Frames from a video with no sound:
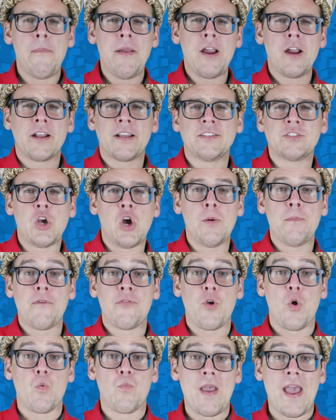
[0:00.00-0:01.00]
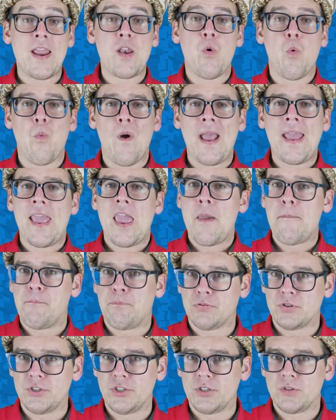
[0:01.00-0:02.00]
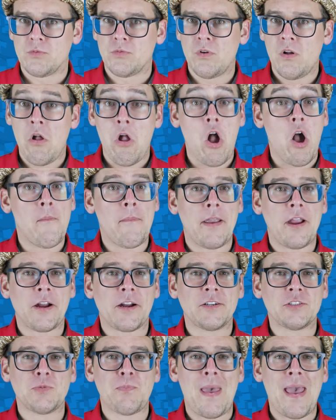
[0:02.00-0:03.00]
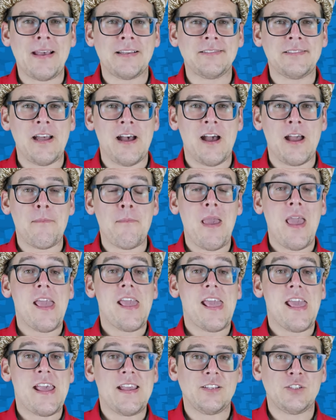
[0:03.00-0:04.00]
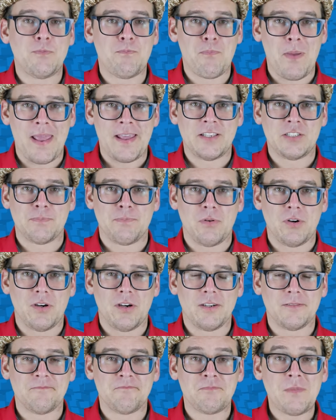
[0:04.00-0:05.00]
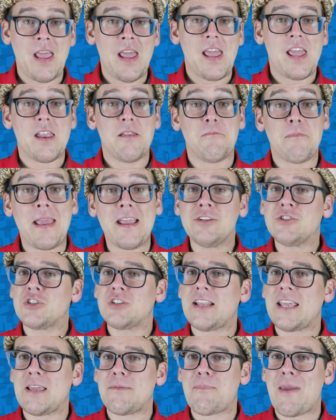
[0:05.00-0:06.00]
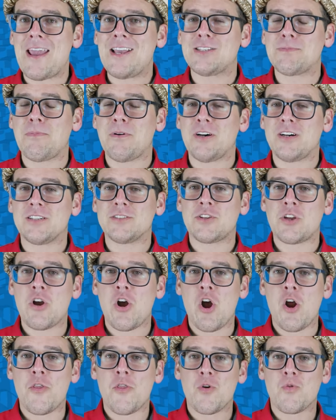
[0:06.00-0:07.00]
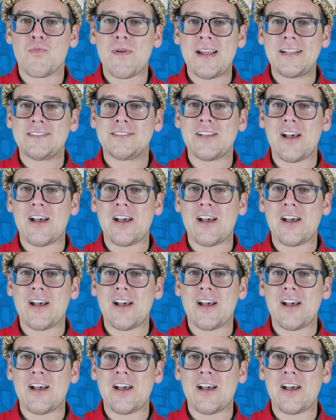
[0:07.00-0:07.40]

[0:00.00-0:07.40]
America is home of the red, white, and blue. America's pastime is baseball. In Major League Baseball, there are the Red